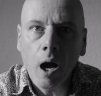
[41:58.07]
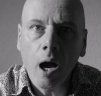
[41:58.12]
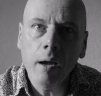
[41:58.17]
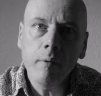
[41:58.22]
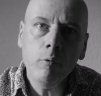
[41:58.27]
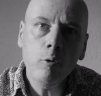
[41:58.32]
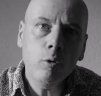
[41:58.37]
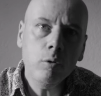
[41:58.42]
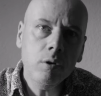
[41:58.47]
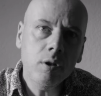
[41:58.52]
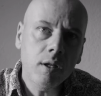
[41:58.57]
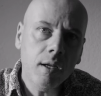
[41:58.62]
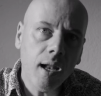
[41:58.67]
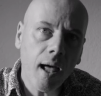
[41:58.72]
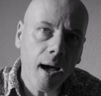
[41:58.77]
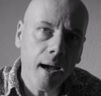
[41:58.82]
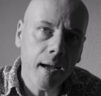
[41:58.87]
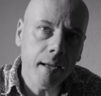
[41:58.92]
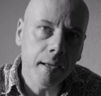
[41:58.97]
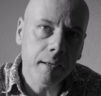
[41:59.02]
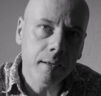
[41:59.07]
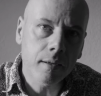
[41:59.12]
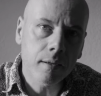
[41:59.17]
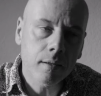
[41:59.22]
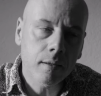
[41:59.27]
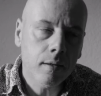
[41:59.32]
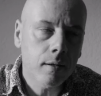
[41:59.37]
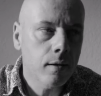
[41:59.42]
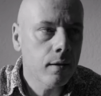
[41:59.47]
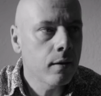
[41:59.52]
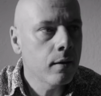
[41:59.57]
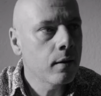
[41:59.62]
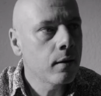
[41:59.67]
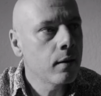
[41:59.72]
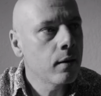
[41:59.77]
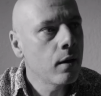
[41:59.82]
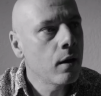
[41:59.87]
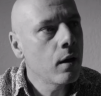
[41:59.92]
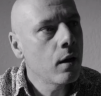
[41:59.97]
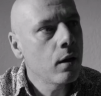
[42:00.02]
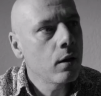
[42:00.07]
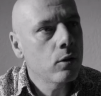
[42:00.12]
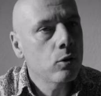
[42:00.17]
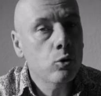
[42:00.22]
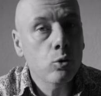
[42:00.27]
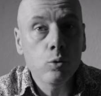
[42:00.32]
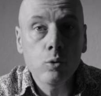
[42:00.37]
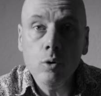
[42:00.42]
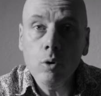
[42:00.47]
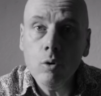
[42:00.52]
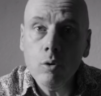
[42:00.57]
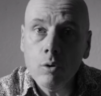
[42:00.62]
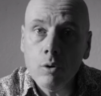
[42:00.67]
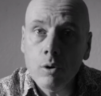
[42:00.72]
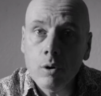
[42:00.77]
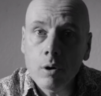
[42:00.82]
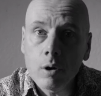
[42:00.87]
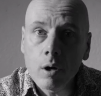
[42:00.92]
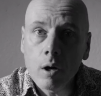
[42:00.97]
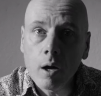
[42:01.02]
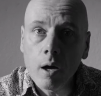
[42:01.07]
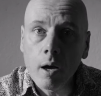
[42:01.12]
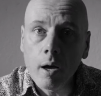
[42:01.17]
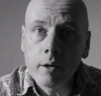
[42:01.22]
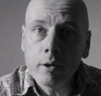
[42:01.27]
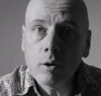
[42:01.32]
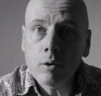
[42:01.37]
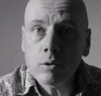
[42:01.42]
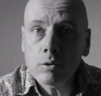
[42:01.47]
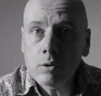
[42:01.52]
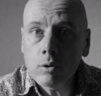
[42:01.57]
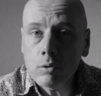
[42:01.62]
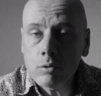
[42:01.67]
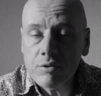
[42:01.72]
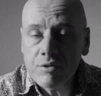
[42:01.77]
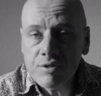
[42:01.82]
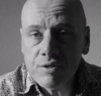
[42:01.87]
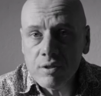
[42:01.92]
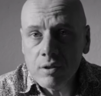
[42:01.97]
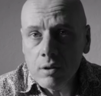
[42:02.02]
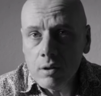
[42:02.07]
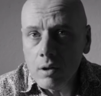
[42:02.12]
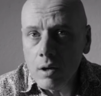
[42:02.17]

I would like to know your thoughts